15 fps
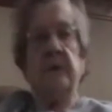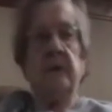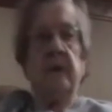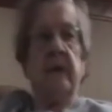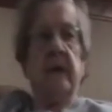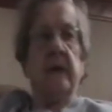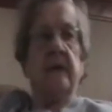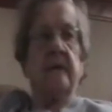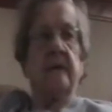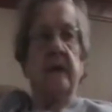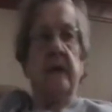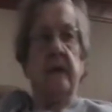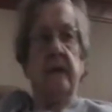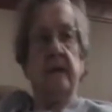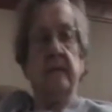the next
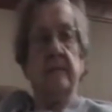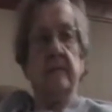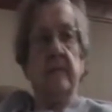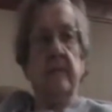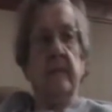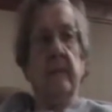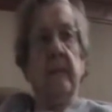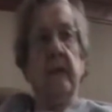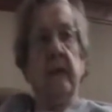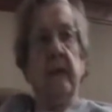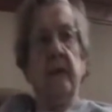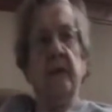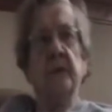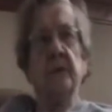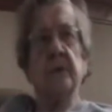day.
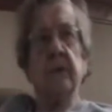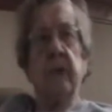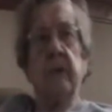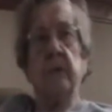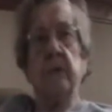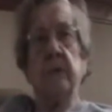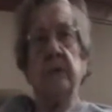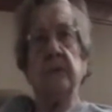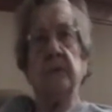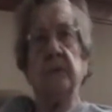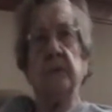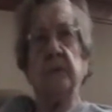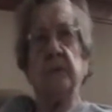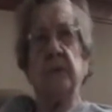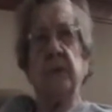And there was like 1, 2,
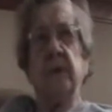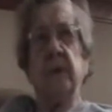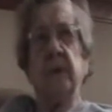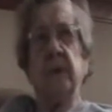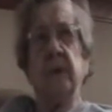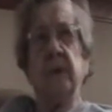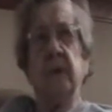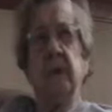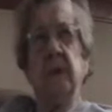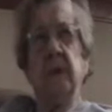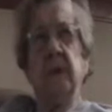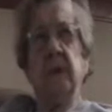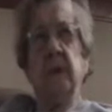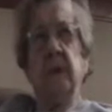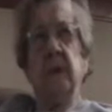3.
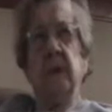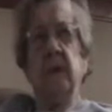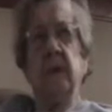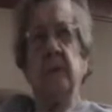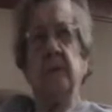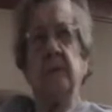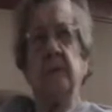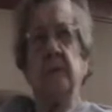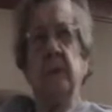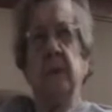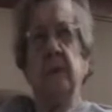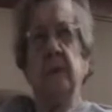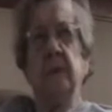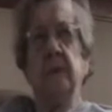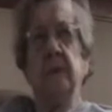There was
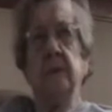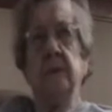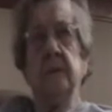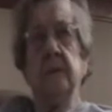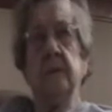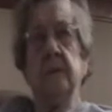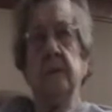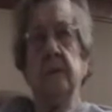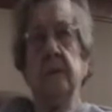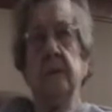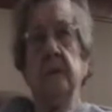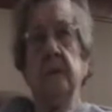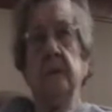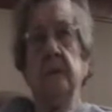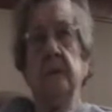1,
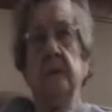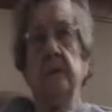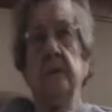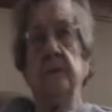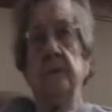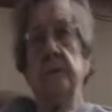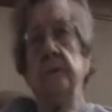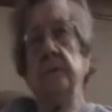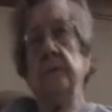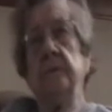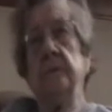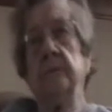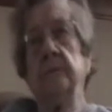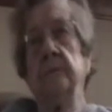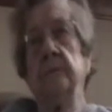2,
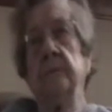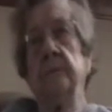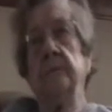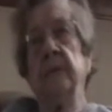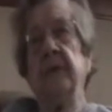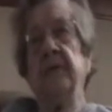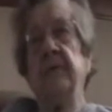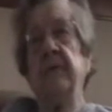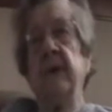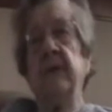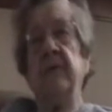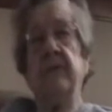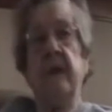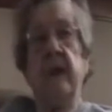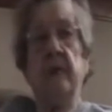about 5
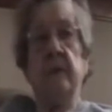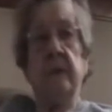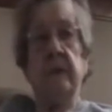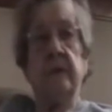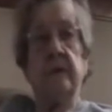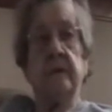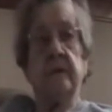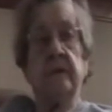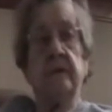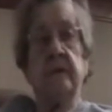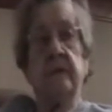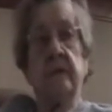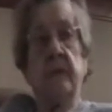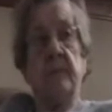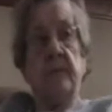families
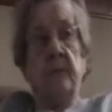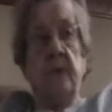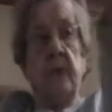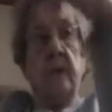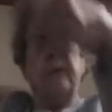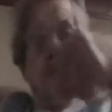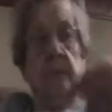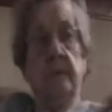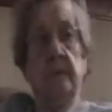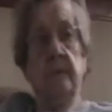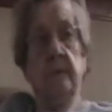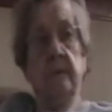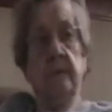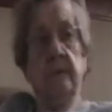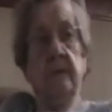just up around where
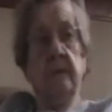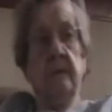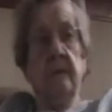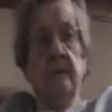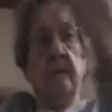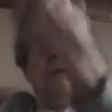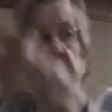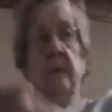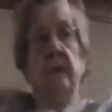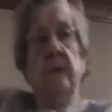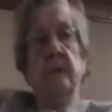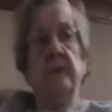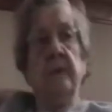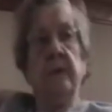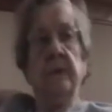
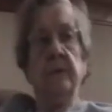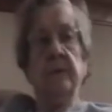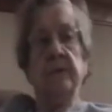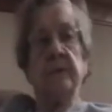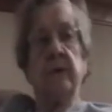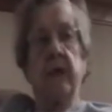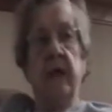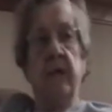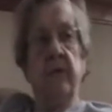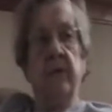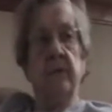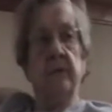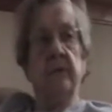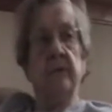we used to carry.